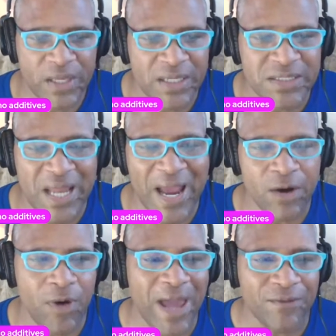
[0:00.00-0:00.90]
is
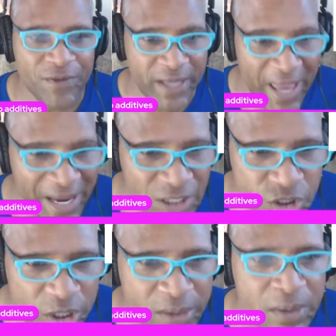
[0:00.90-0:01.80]
not
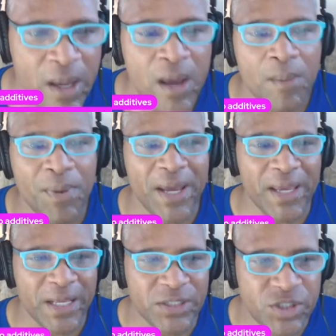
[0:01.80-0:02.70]
gratification, but
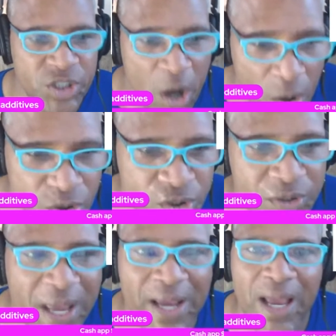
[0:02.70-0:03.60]
it shows you
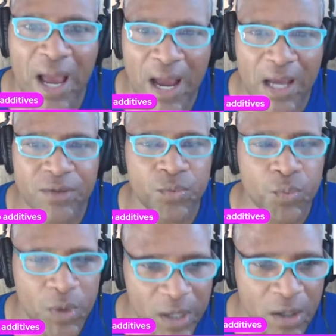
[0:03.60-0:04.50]
that God
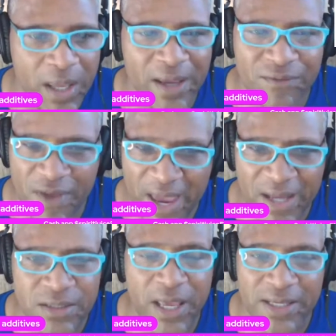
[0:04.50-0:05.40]
will exact
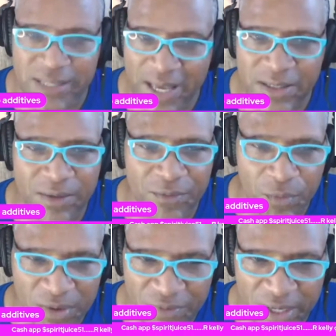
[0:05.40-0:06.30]
the
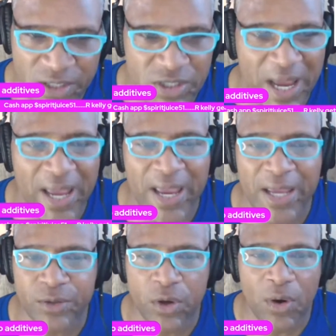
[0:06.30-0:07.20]
revenge. I
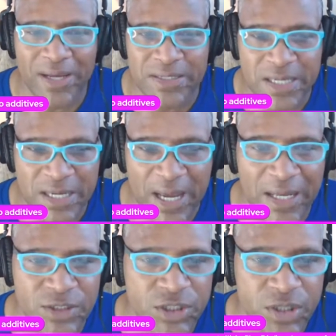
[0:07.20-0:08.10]
had no idea.
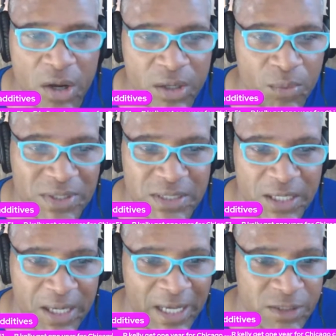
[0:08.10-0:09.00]
I just thought he wasn't
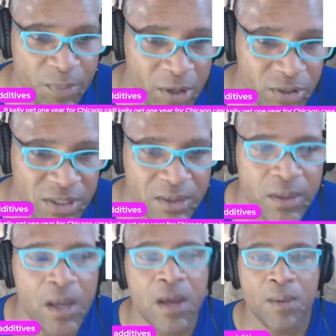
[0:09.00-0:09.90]
a nice person,
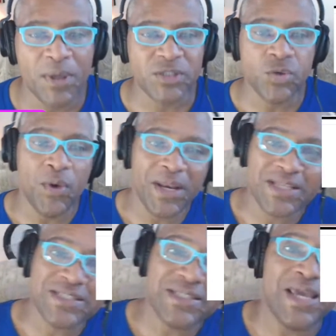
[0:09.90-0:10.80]
but to
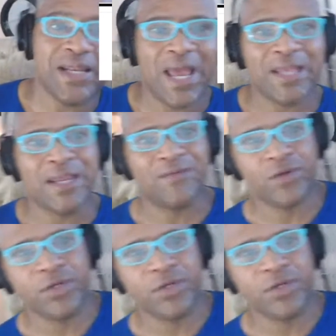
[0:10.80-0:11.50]
what extent, I